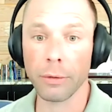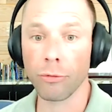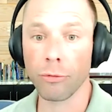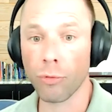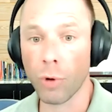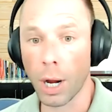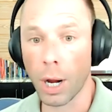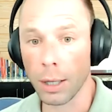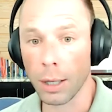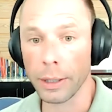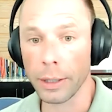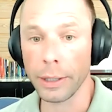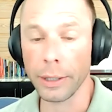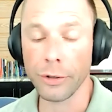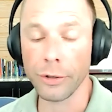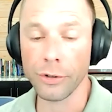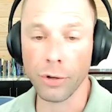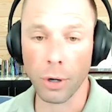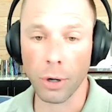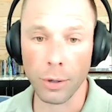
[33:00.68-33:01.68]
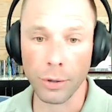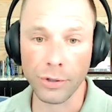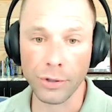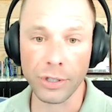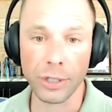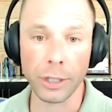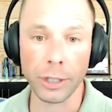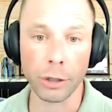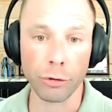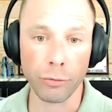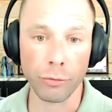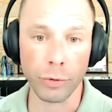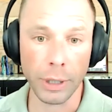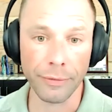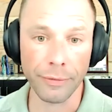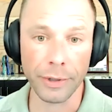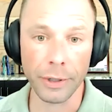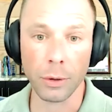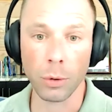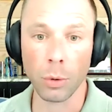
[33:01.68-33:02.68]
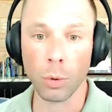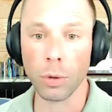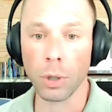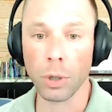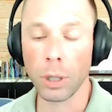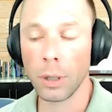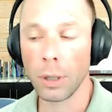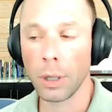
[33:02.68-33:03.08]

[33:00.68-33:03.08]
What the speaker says: Raleigh, Charleston, Greenville.